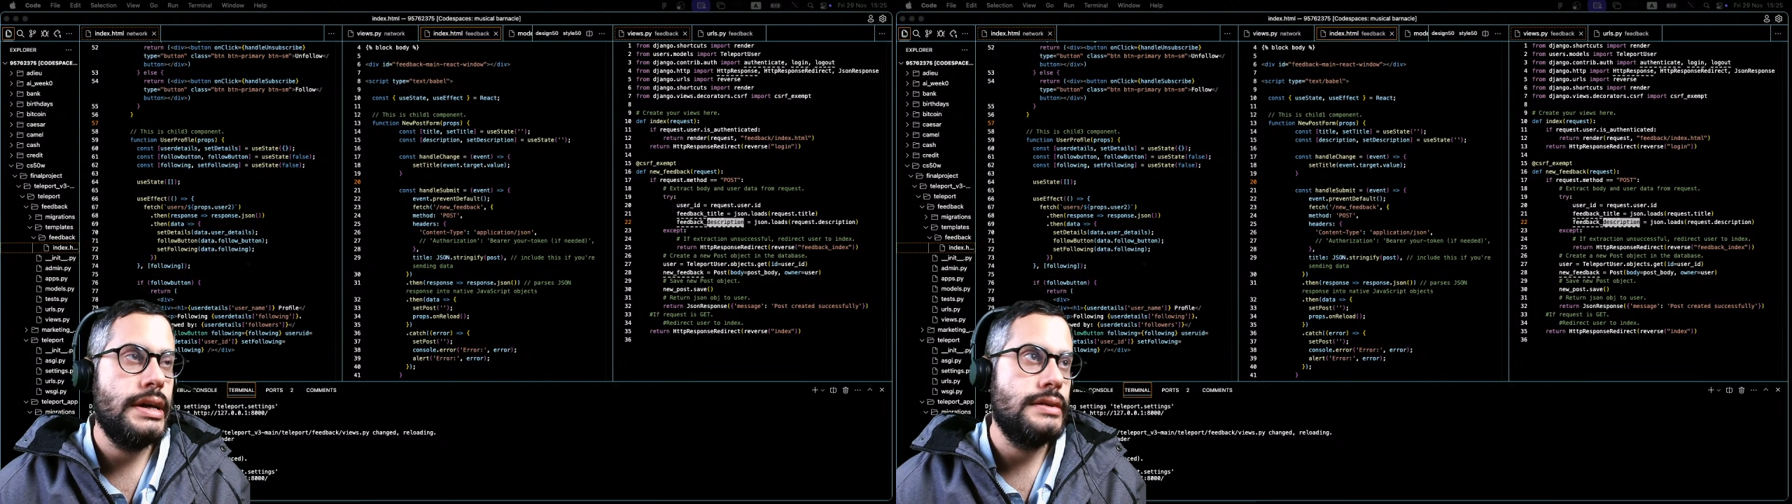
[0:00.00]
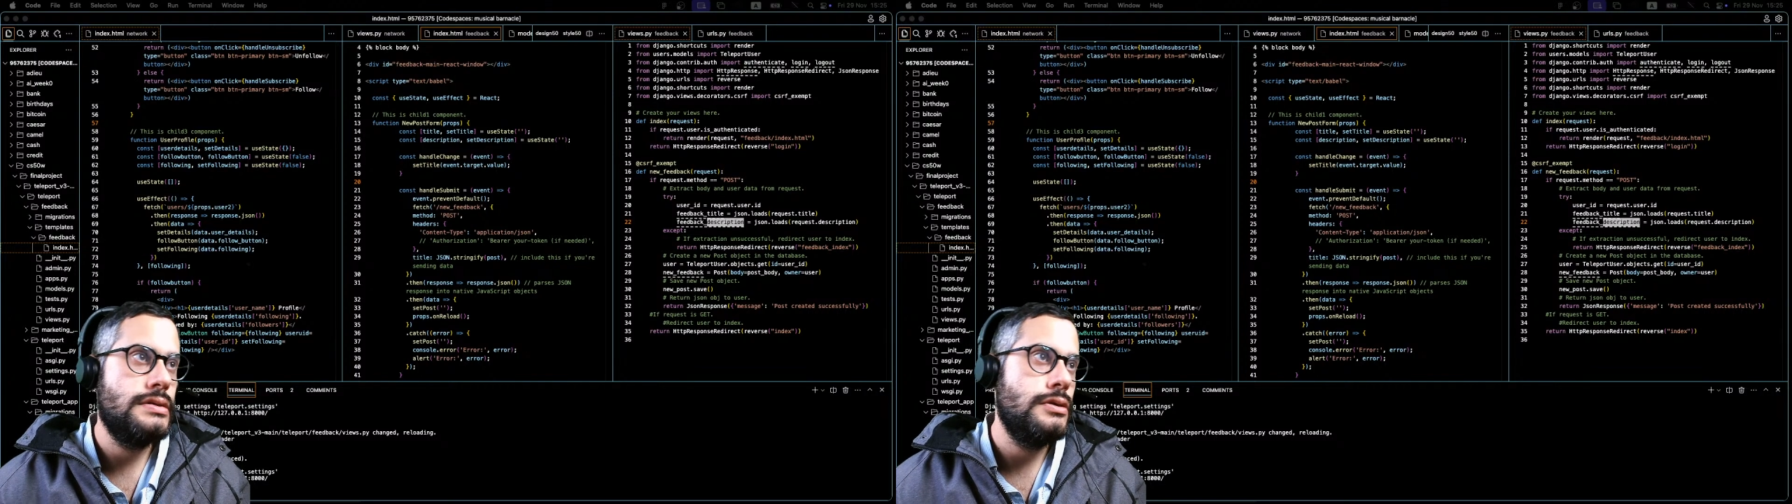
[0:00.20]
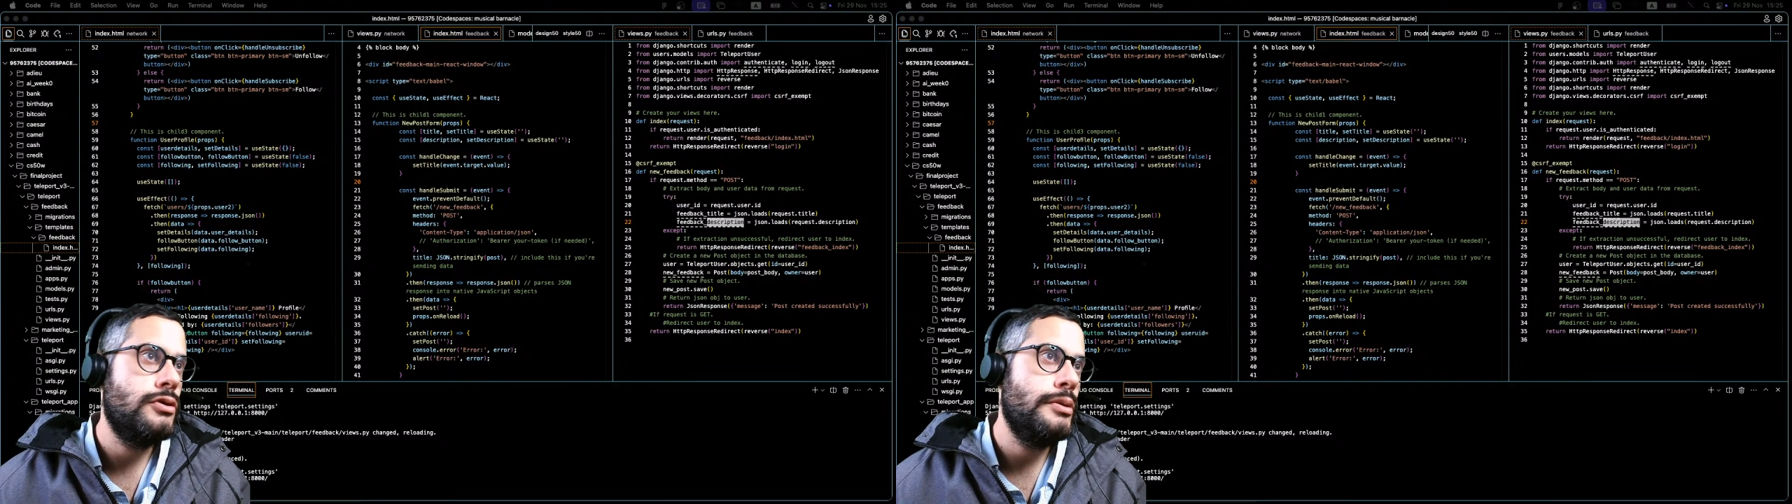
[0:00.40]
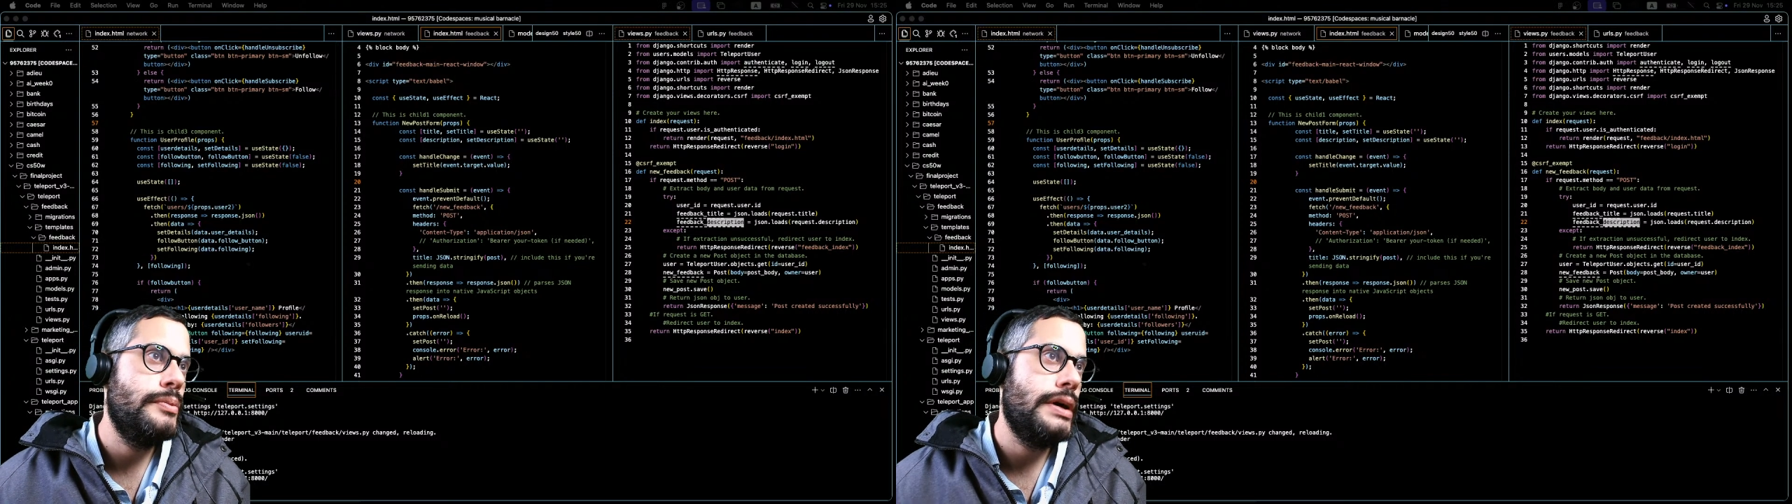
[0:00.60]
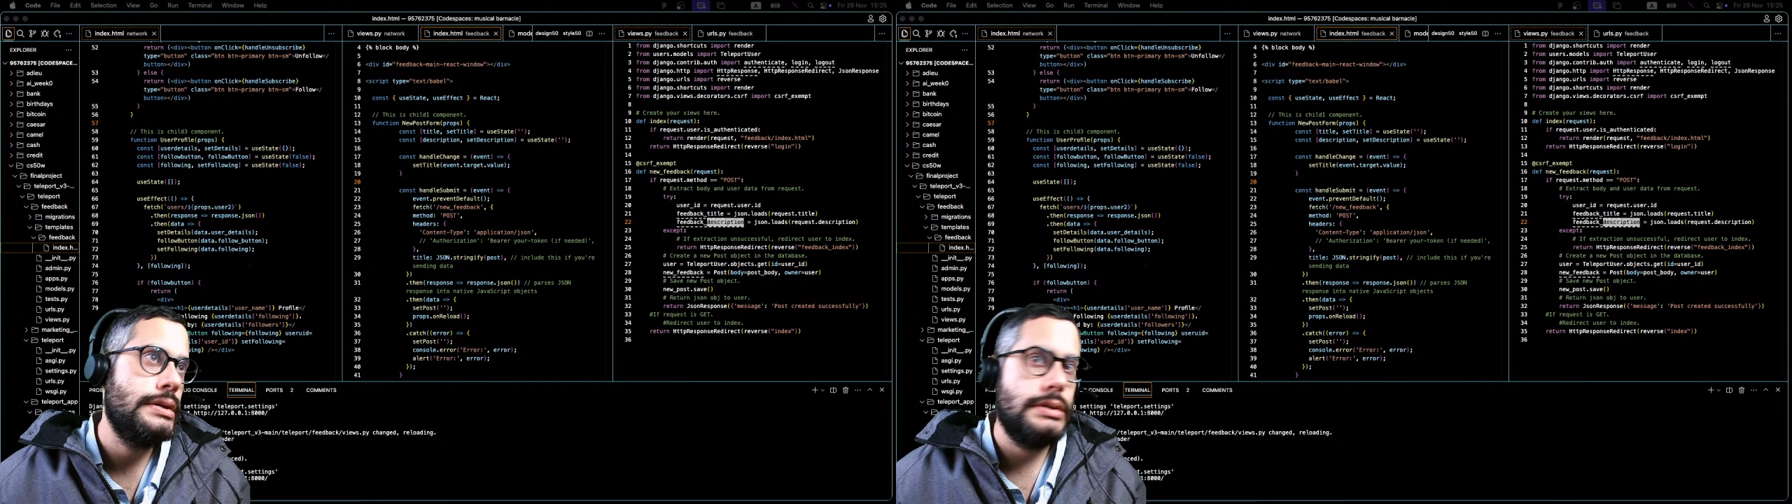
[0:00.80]
so going
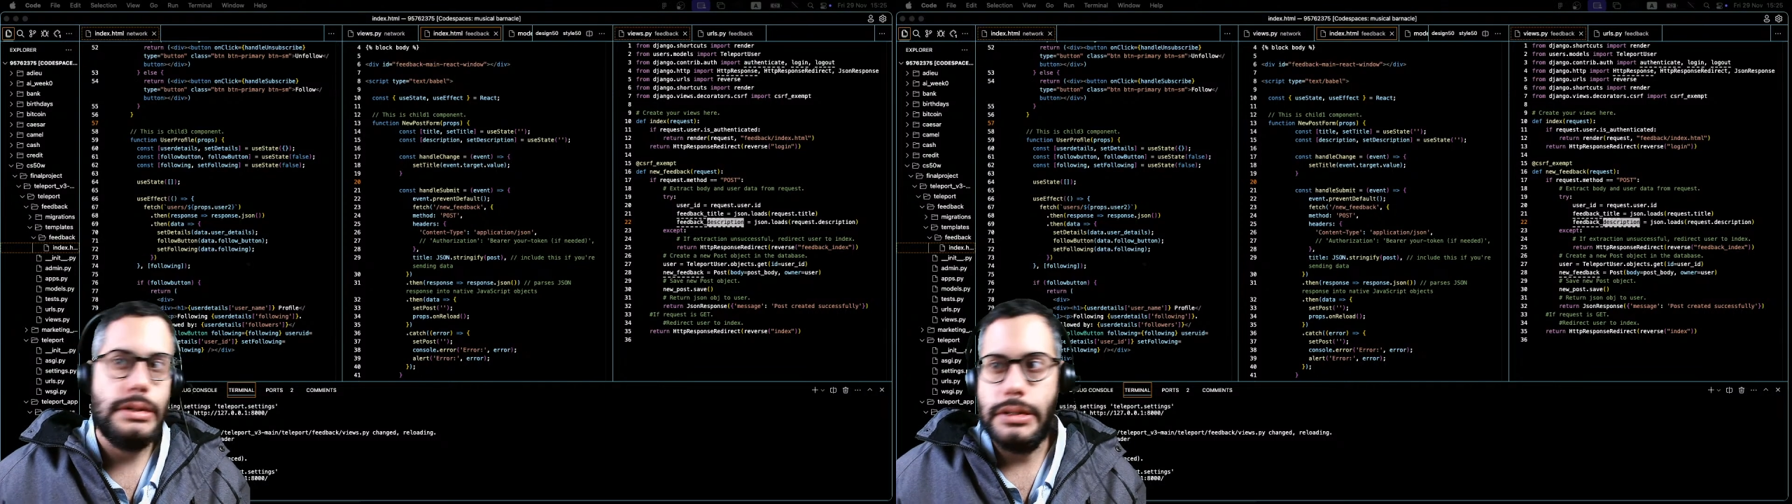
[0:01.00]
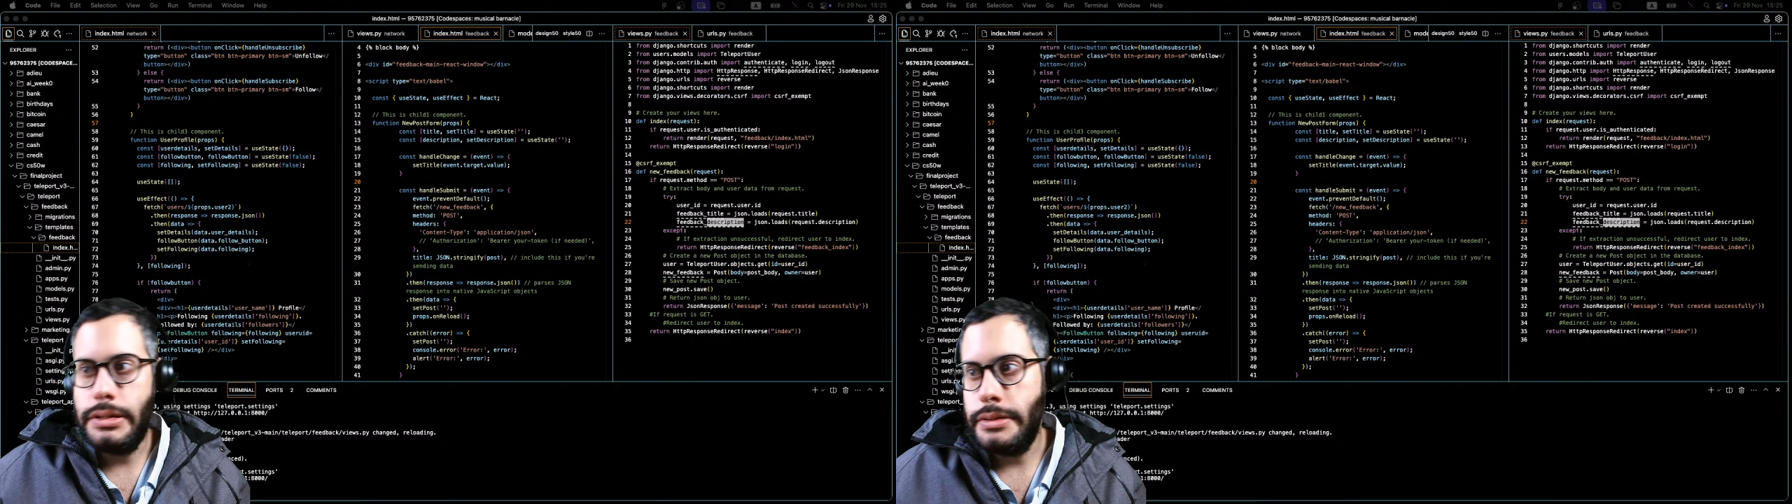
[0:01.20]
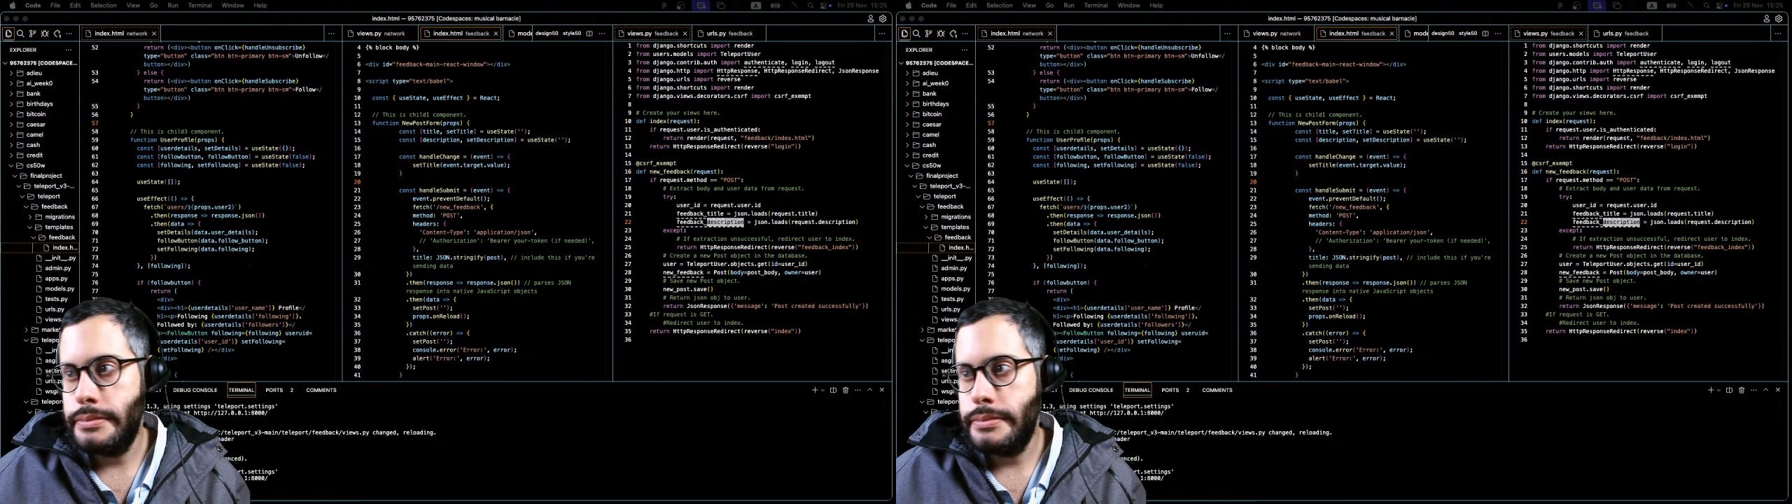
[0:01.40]
back to here.